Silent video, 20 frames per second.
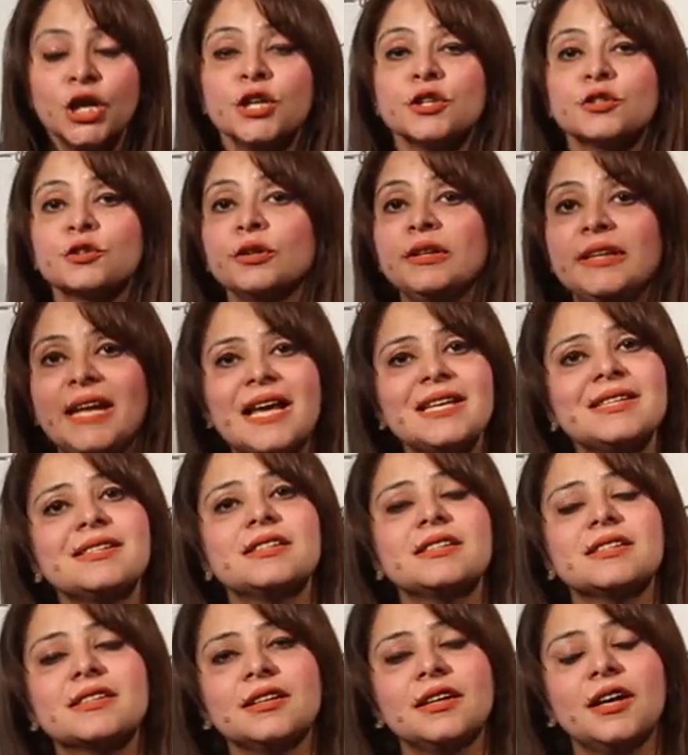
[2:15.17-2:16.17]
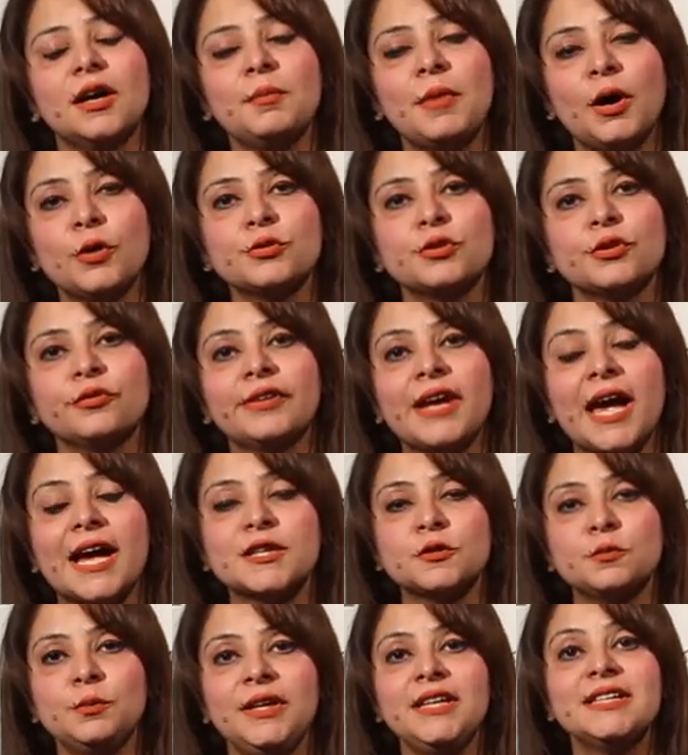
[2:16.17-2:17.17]
So less uh, amount of
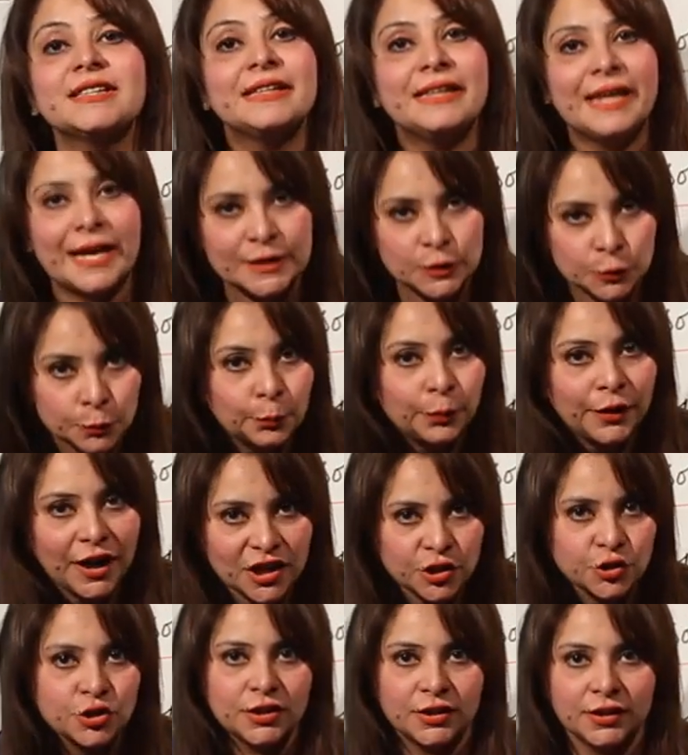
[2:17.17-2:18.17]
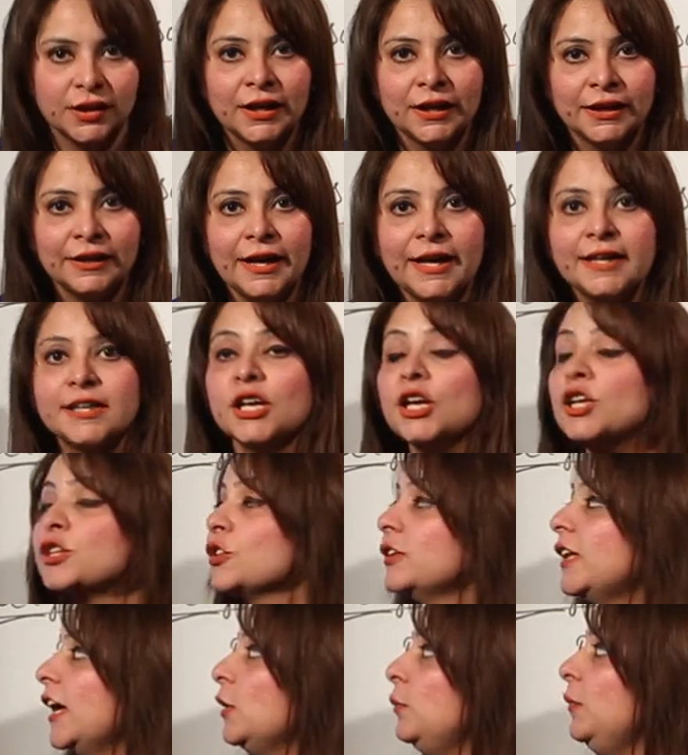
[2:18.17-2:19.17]
gas means less pressure, right?
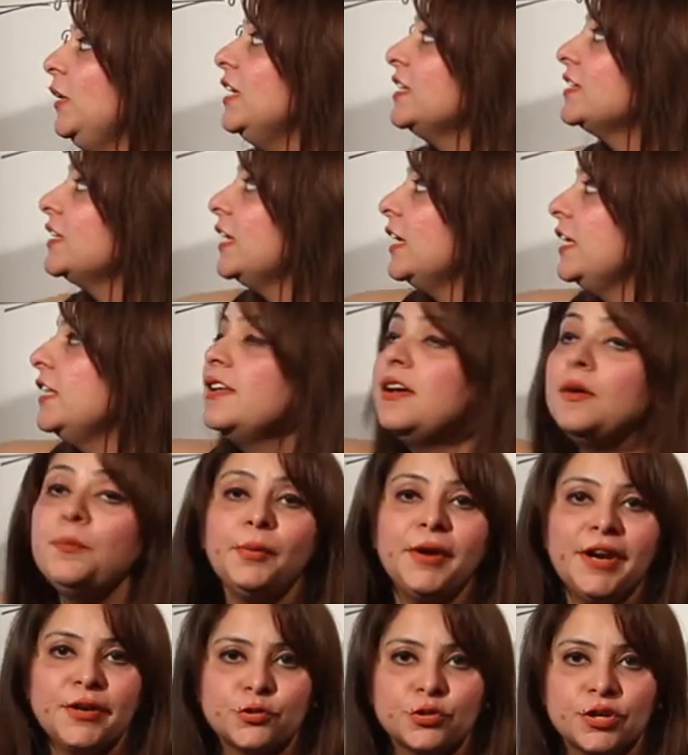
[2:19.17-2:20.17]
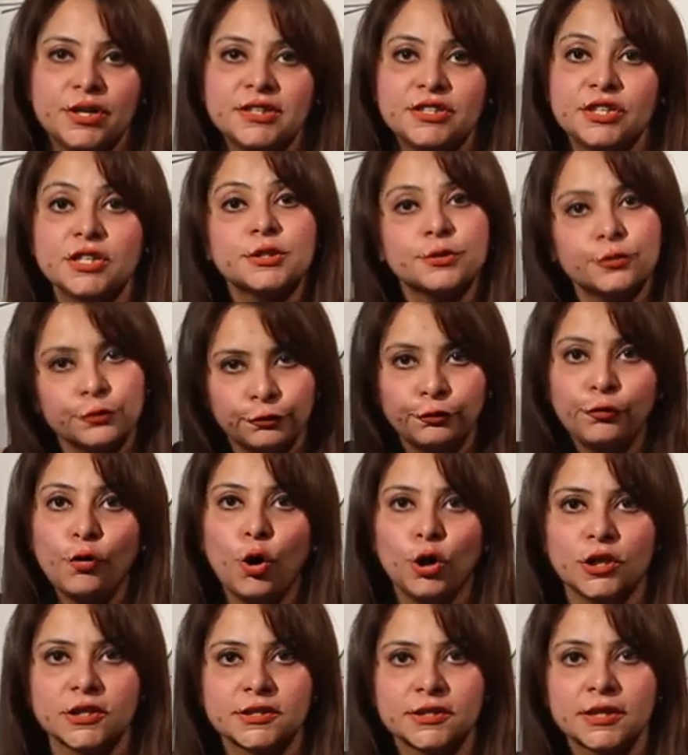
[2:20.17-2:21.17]
So that means the inner pressure just
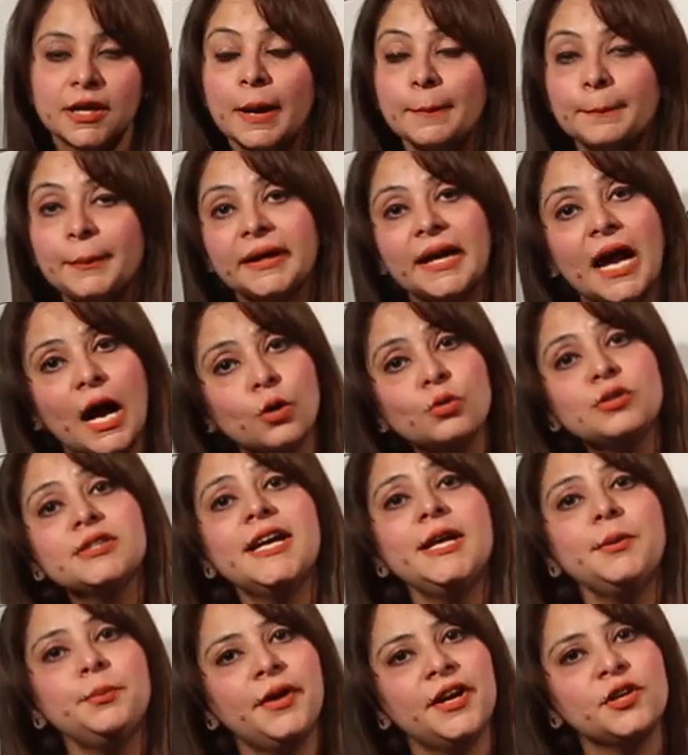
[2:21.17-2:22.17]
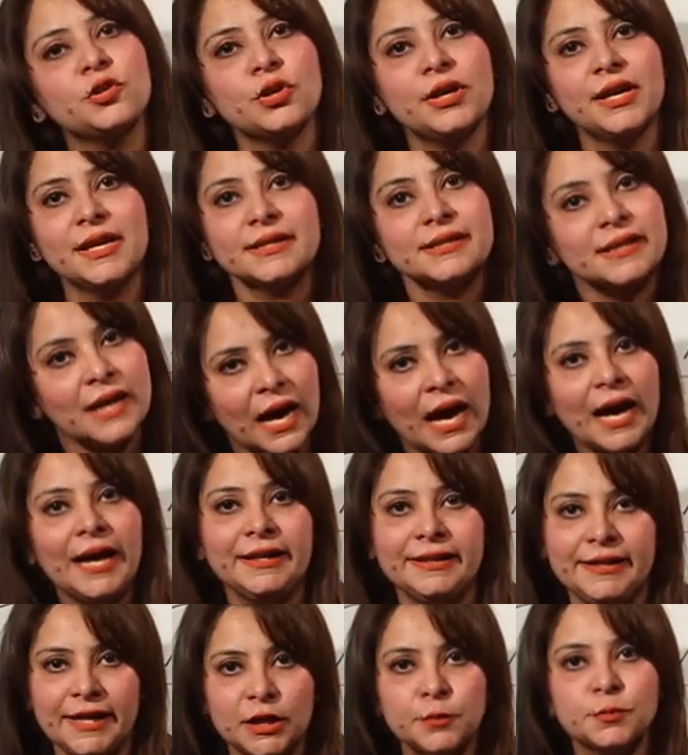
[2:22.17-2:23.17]
falls, but outside pressure is high,
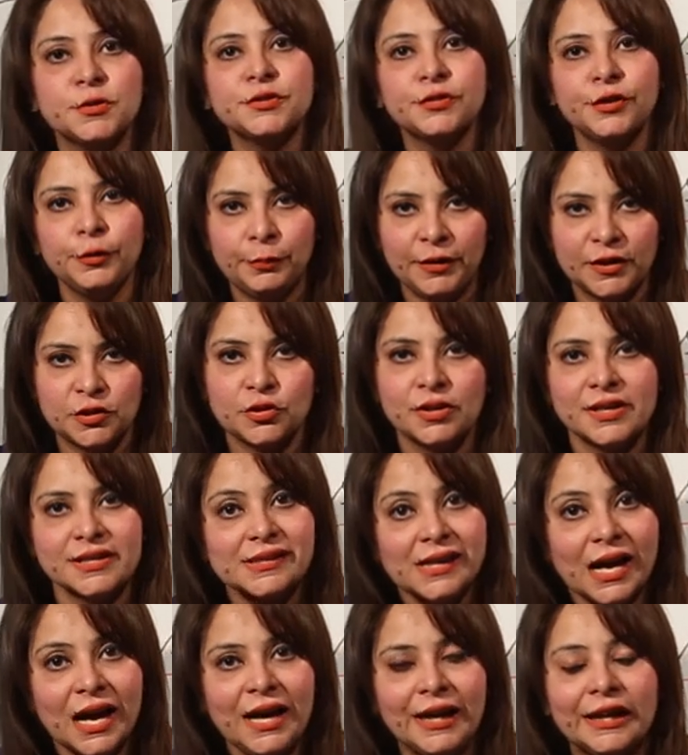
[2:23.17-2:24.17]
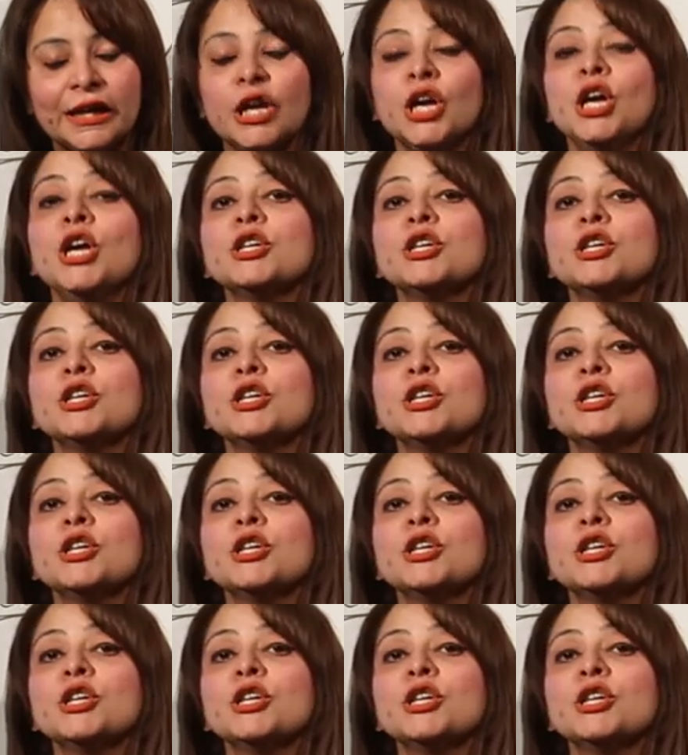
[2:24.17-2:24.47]
the atmospheric pressure is high.